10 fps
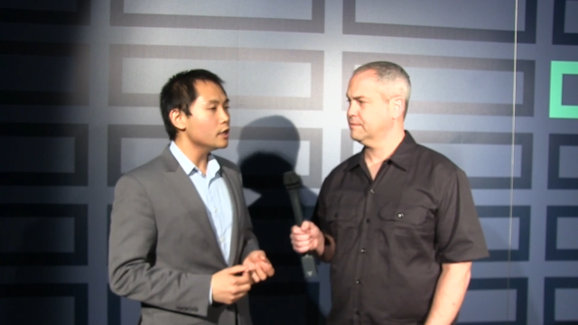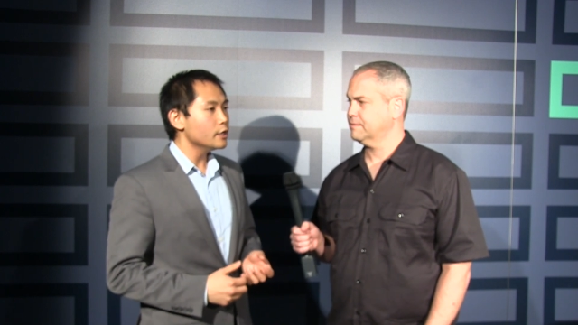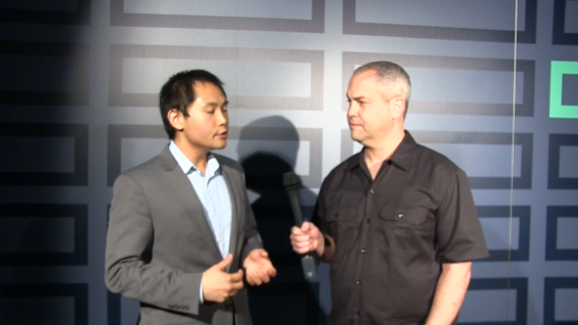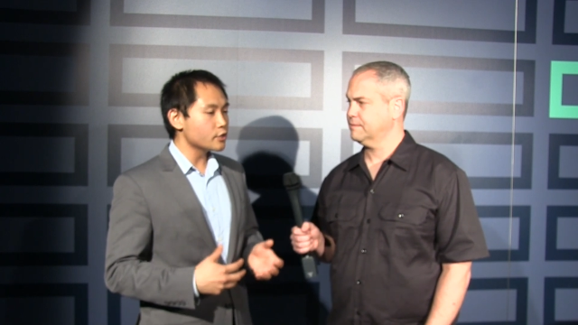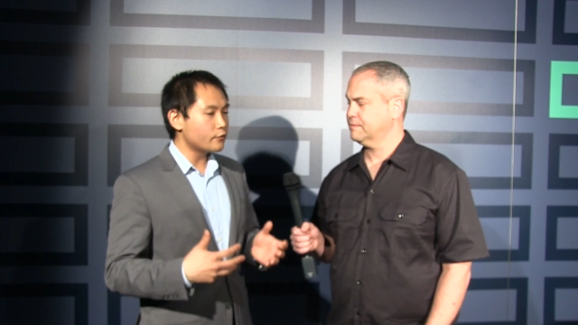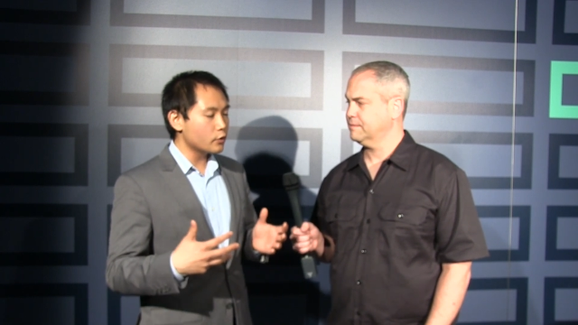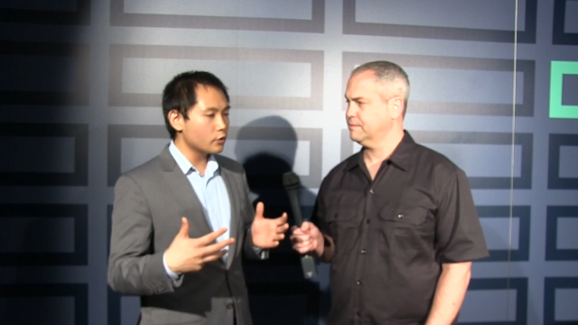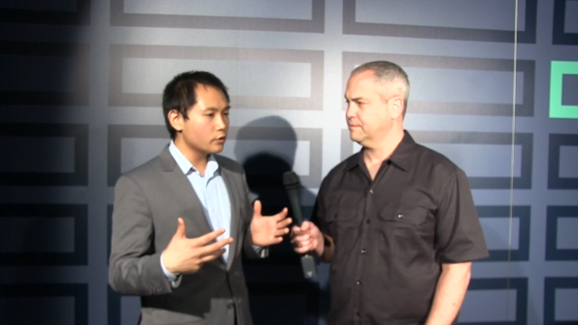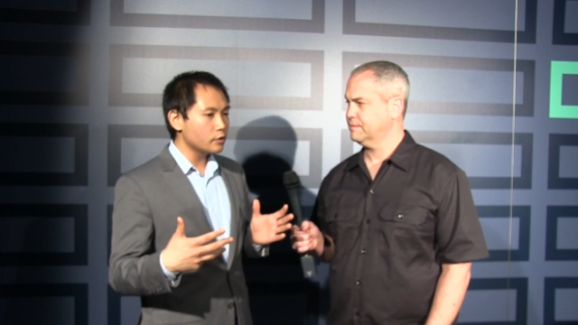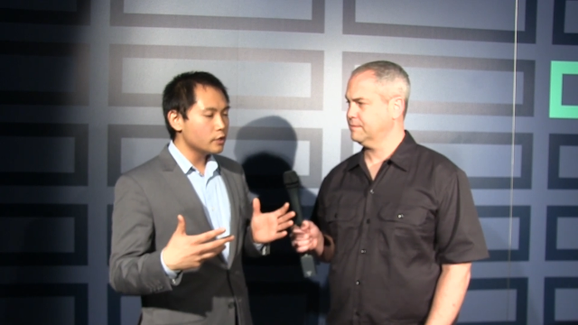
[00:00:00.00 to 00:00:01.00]
Speaker 1: So if you're
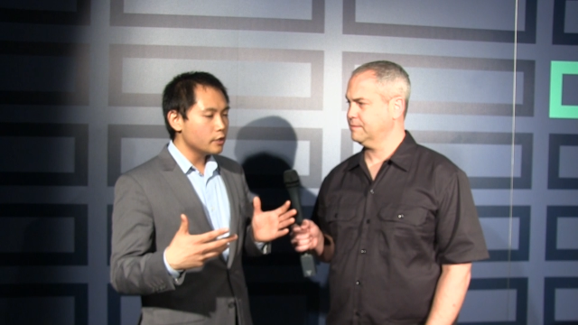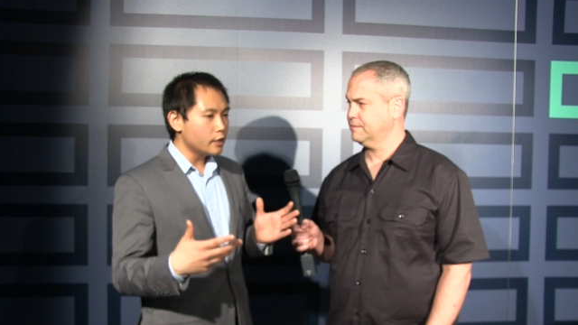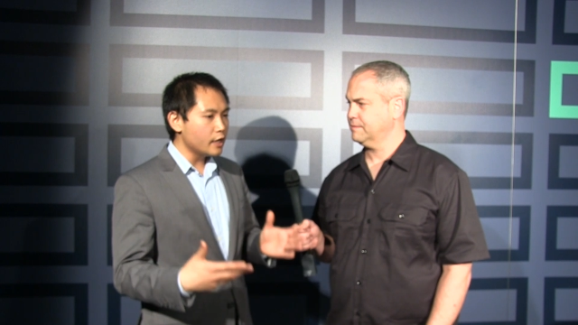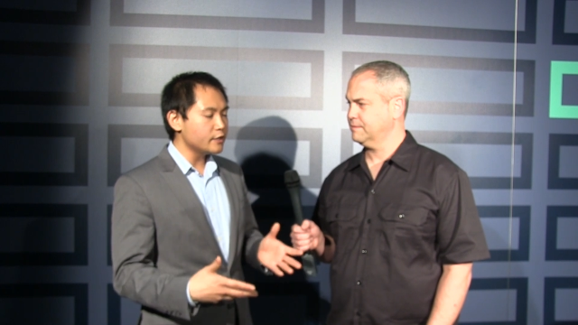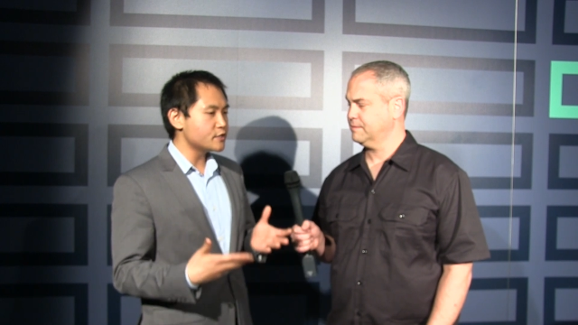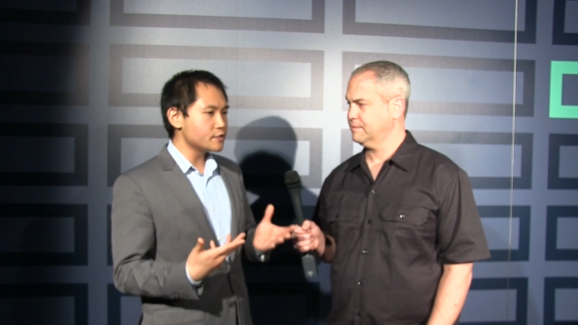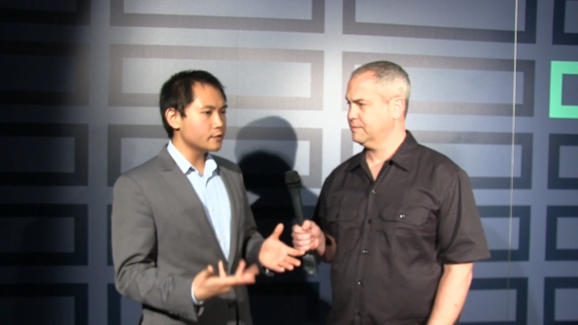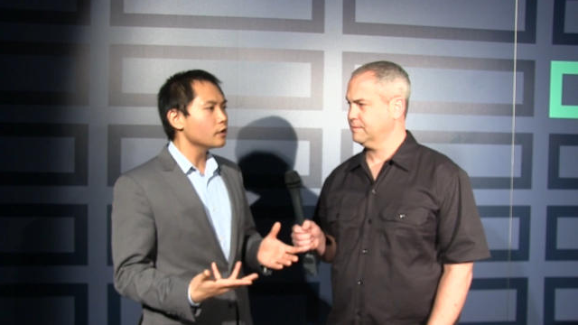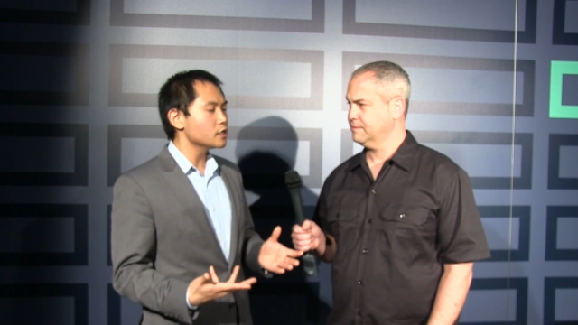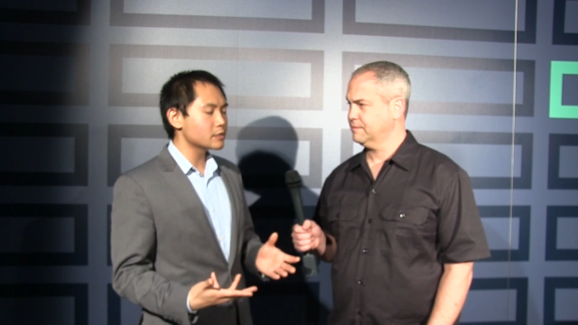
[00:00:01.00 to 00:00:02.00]
an existing
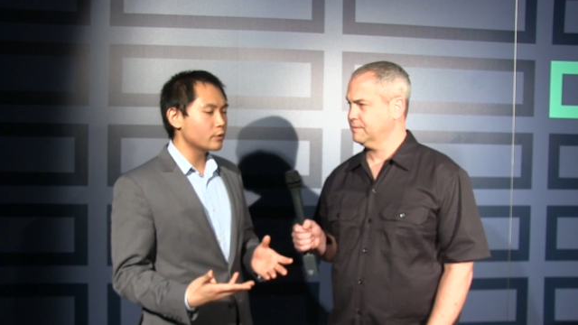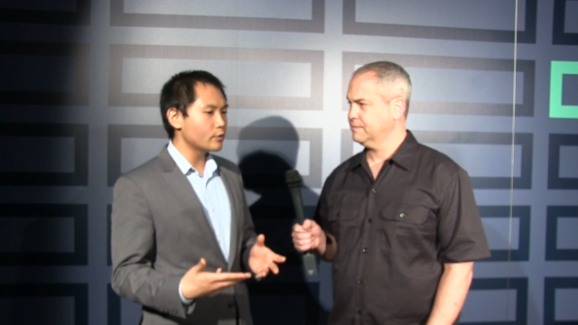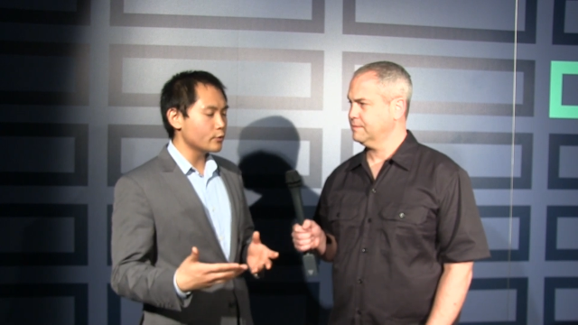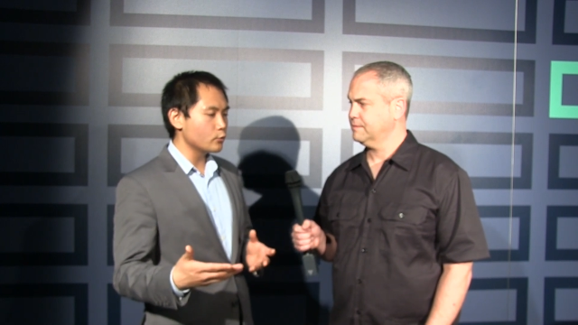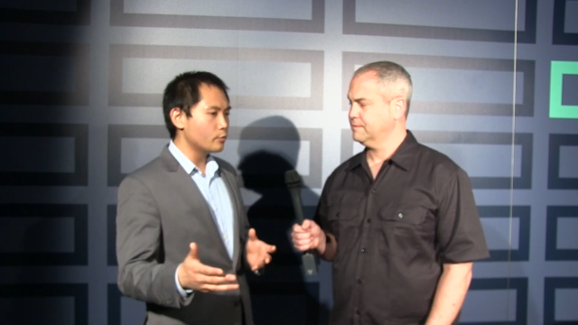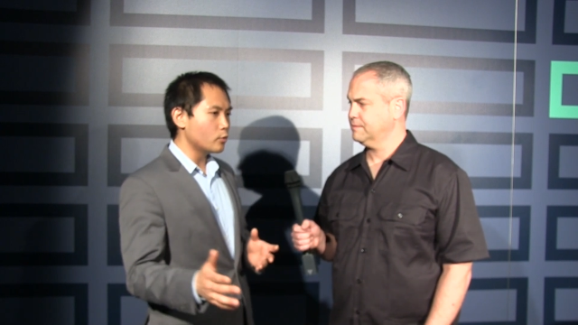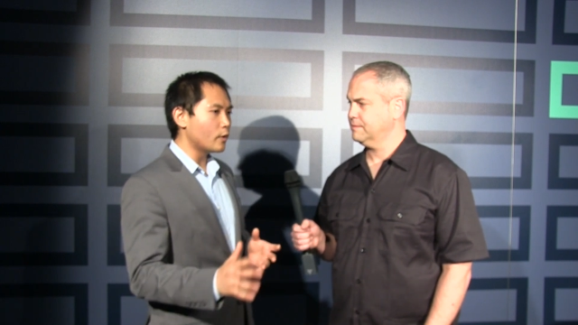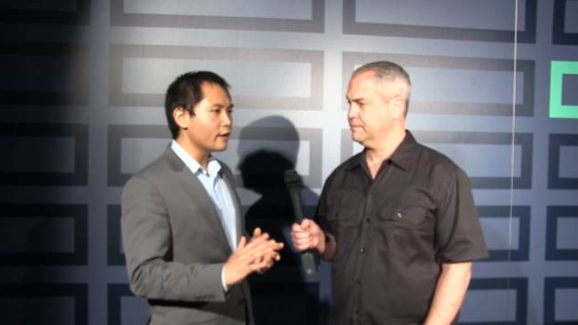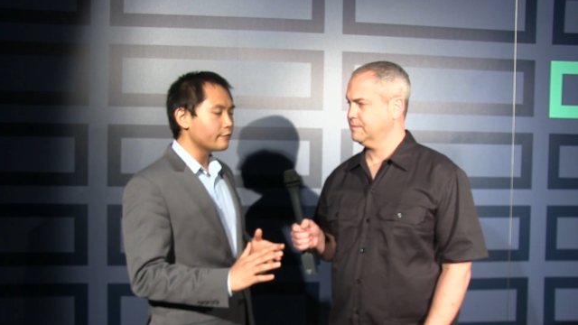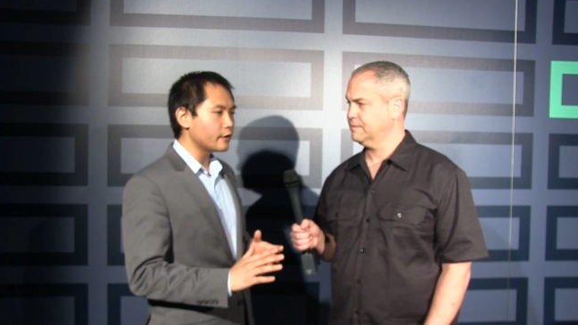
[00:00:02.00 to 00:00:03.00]
customer with Aruba
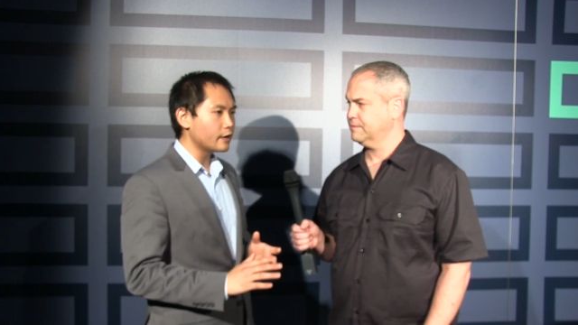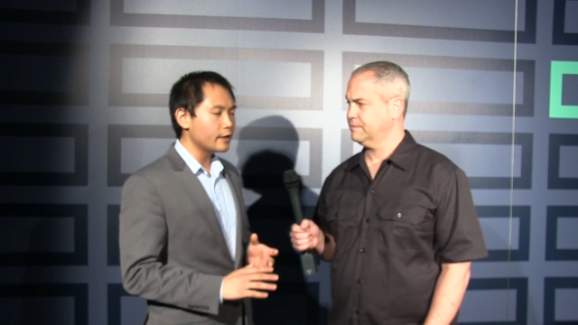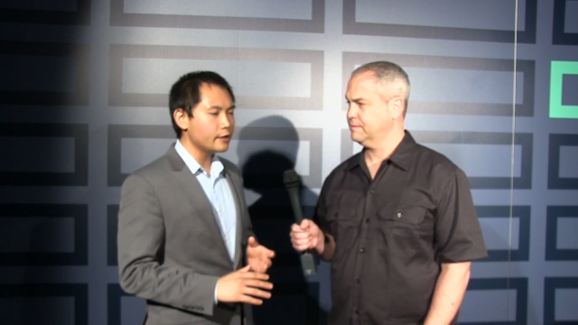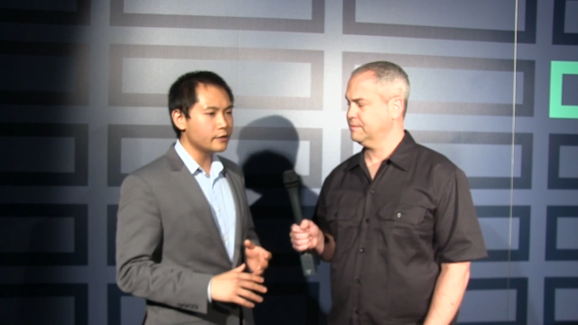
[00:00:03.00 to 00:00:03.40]
Wi-Fi,